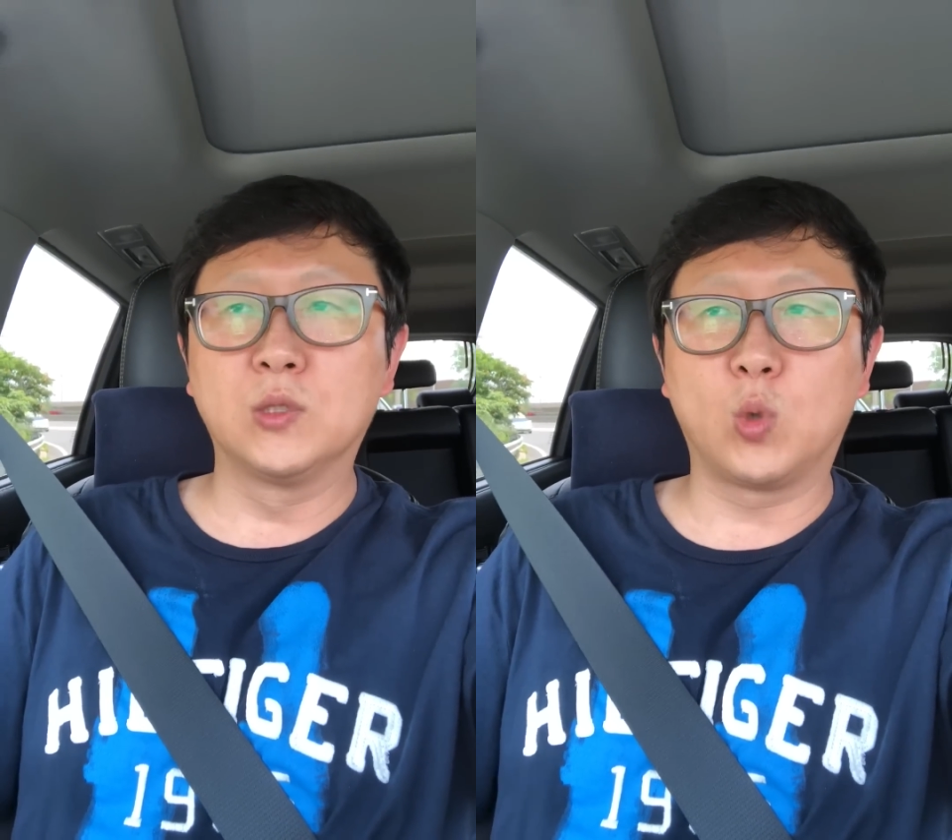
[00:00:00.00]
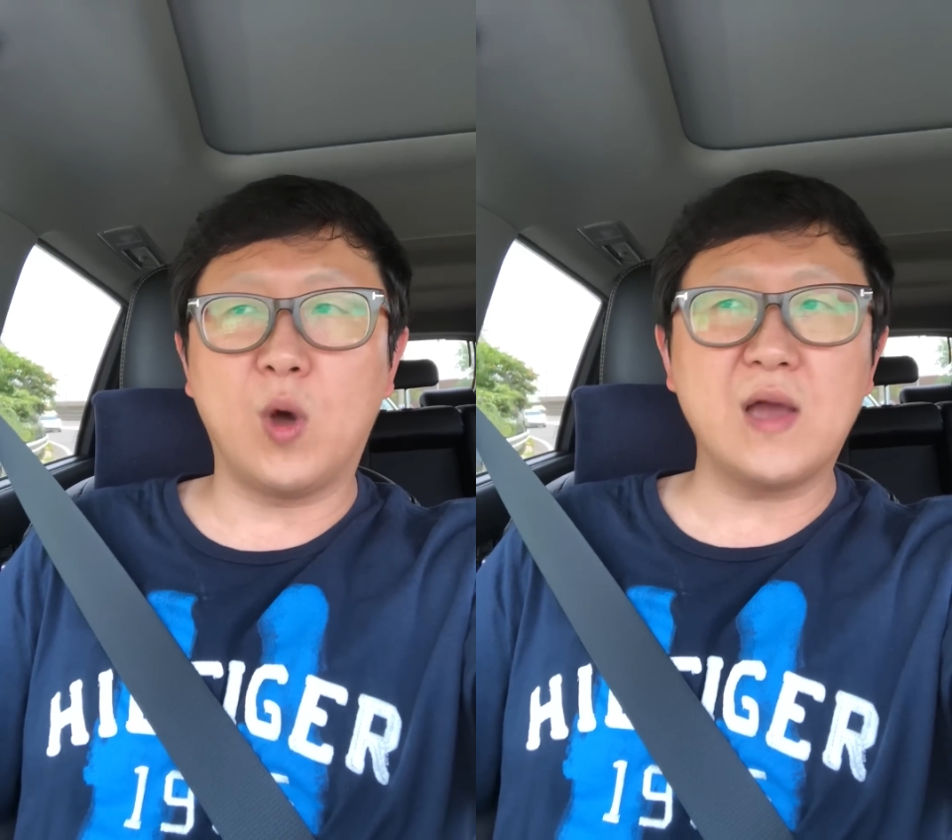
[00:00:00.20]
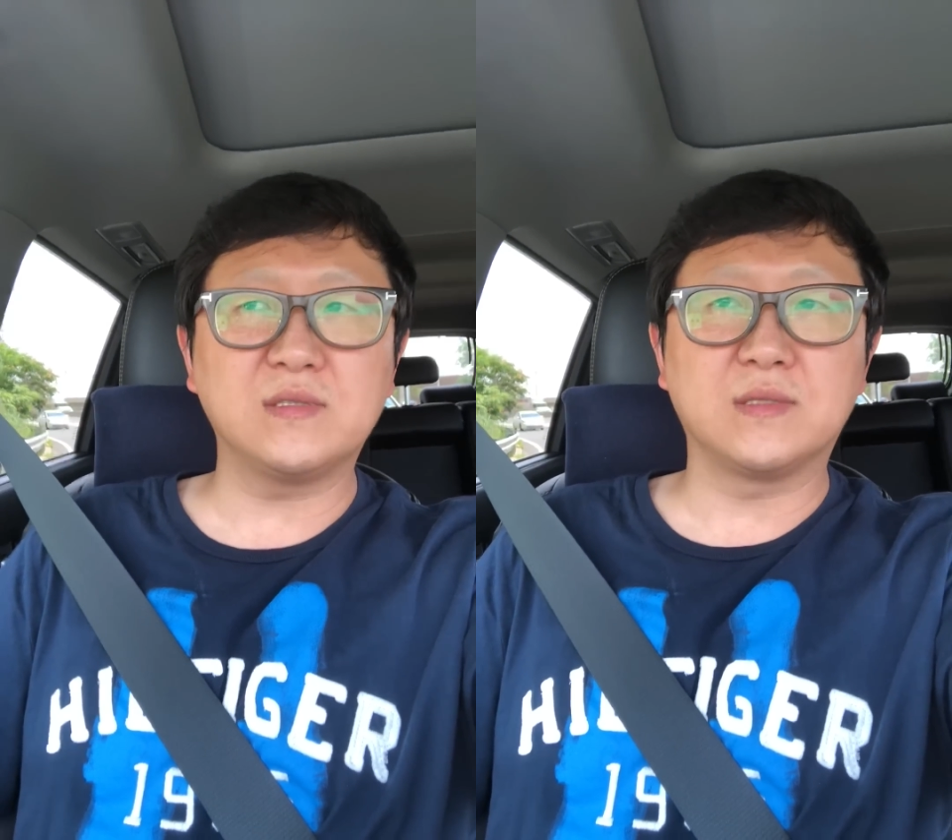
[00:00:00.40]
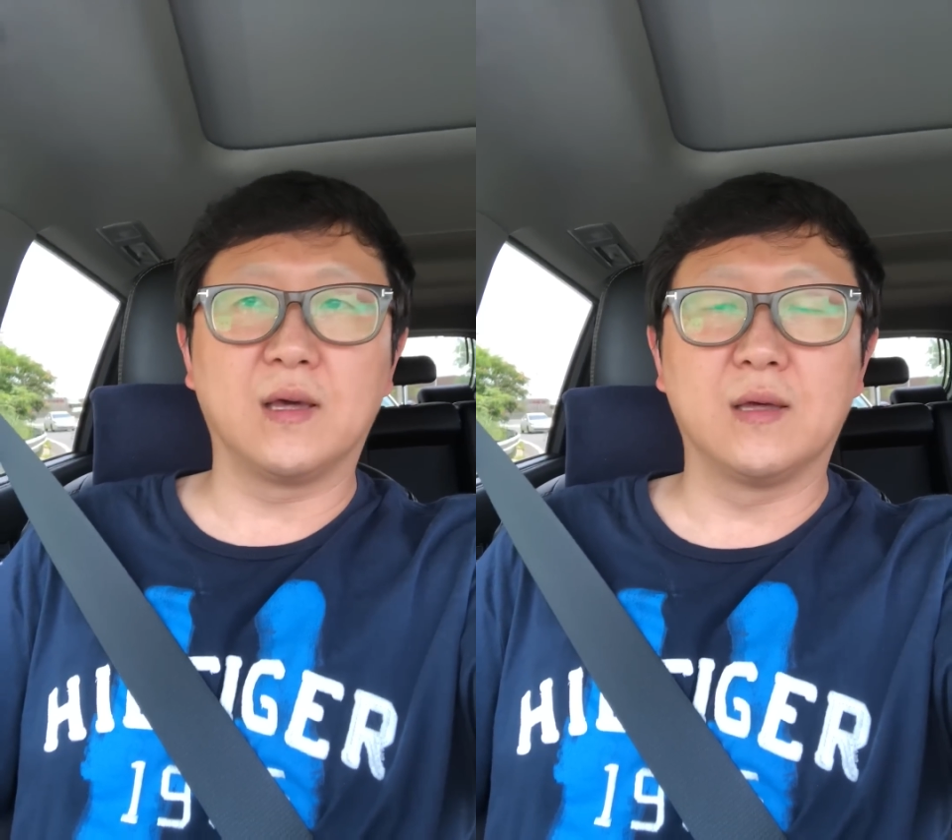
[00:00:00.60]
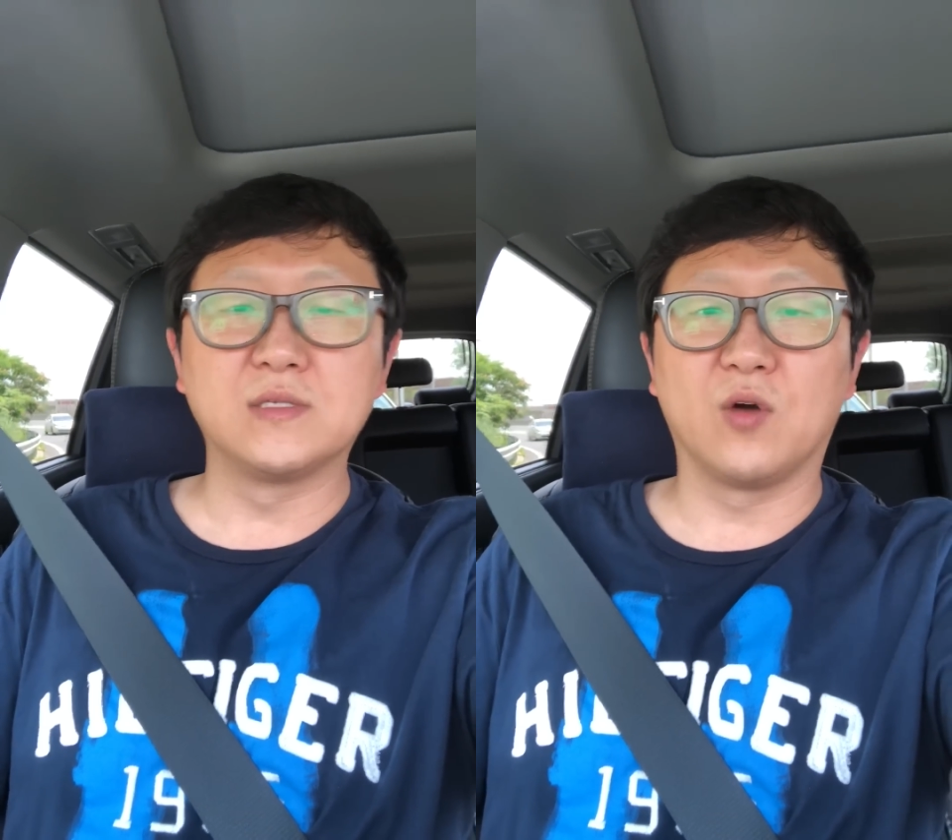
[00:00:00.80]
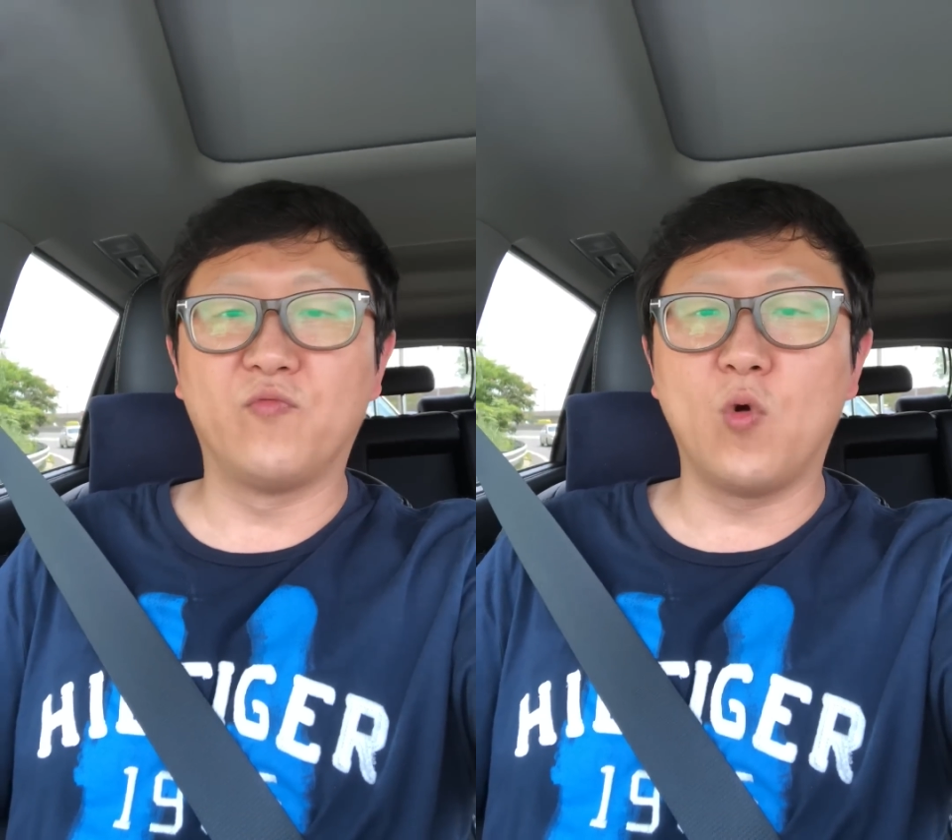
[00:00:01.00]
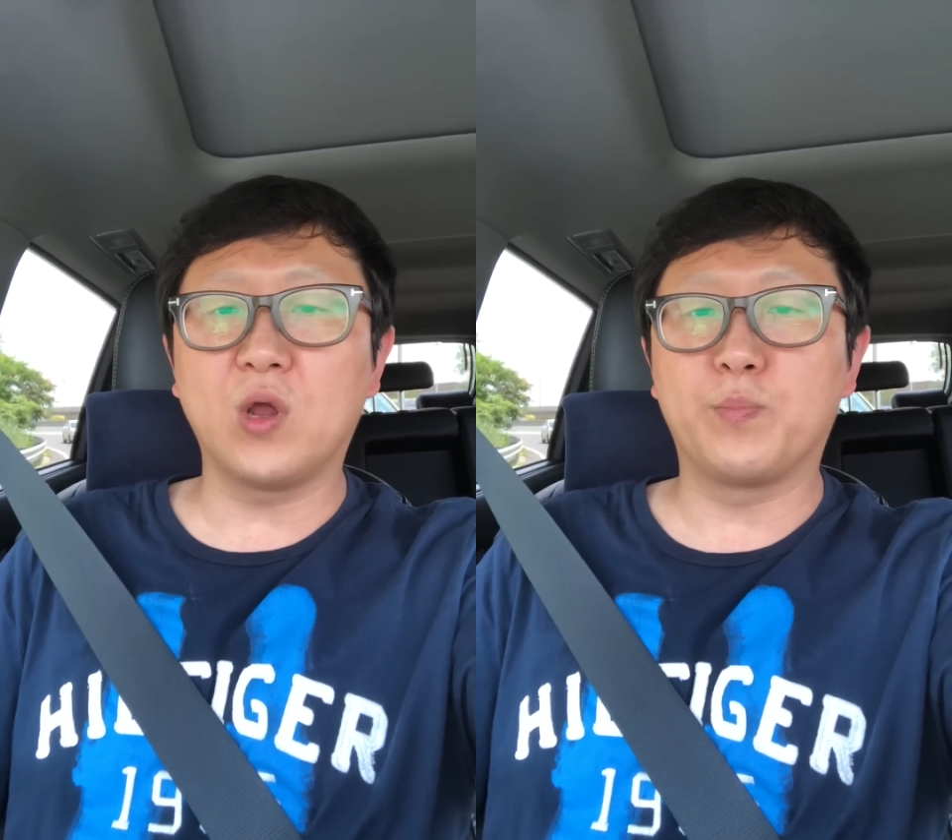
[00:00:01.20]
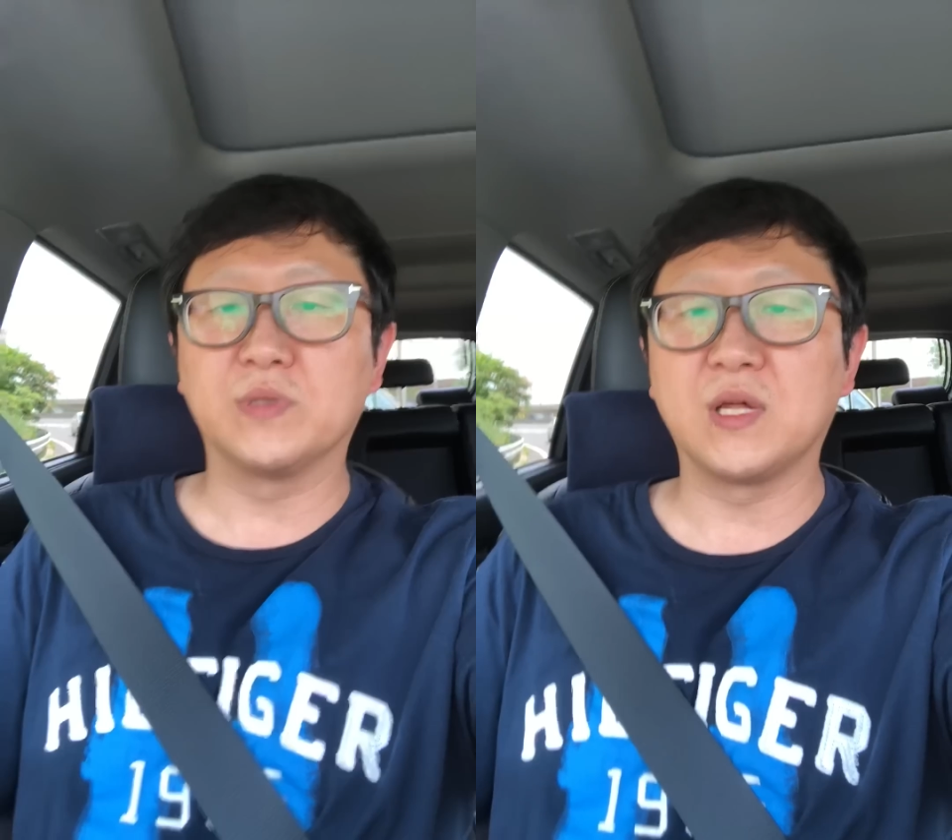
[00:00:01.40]
twice is
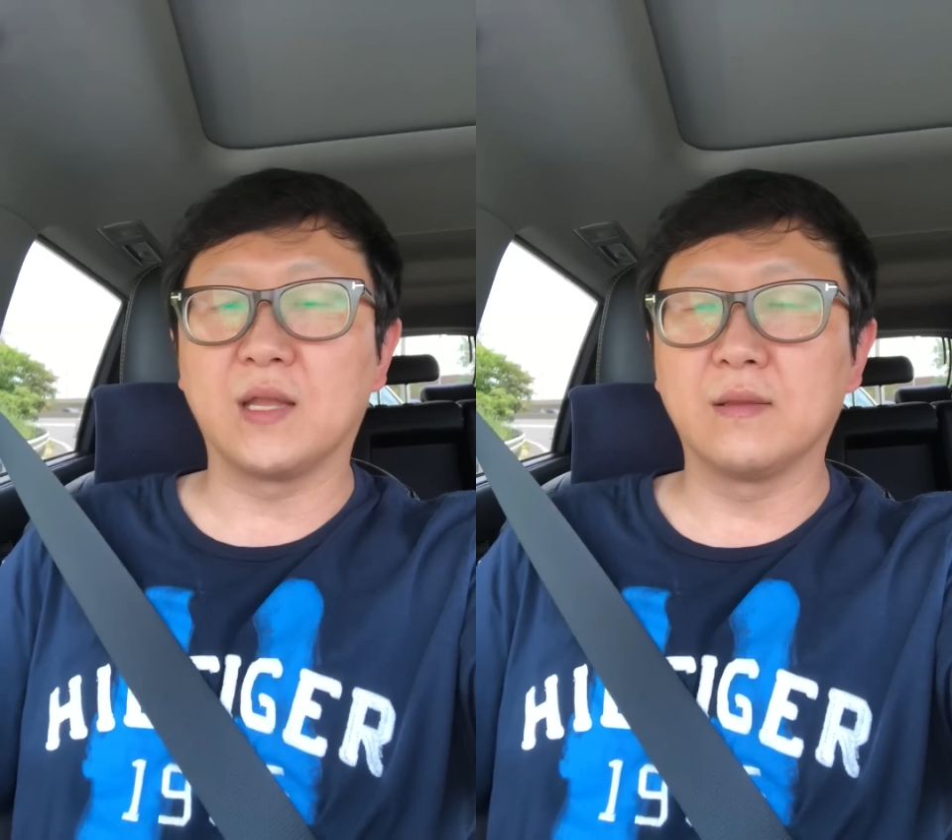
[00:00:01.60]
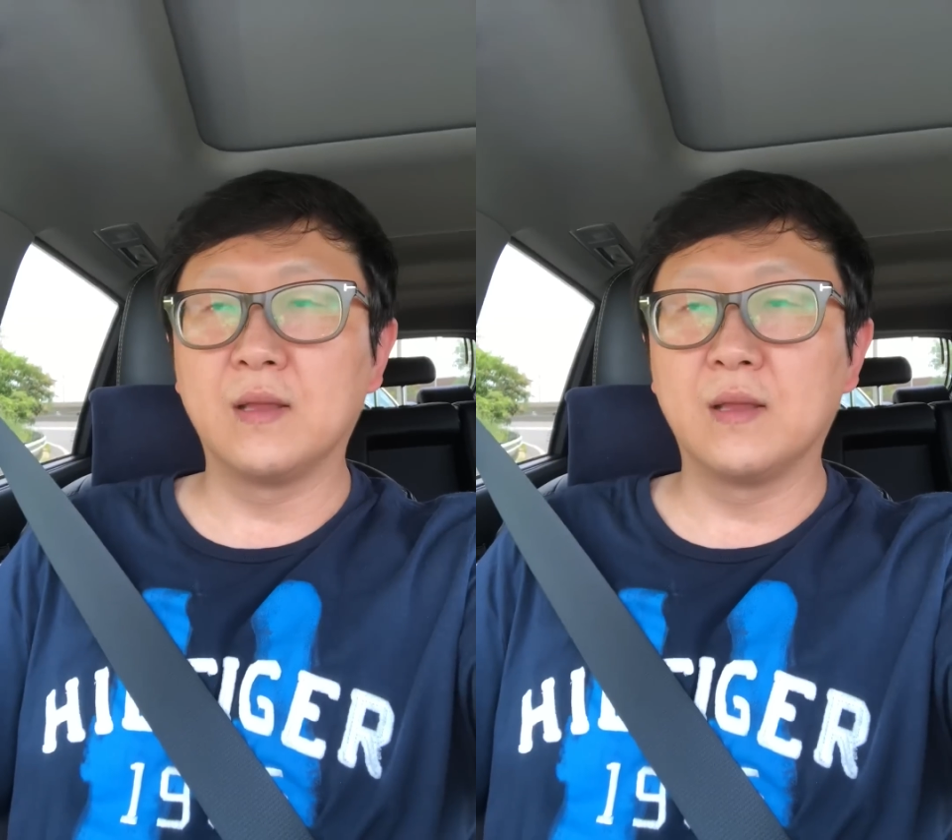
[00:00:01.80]
40%.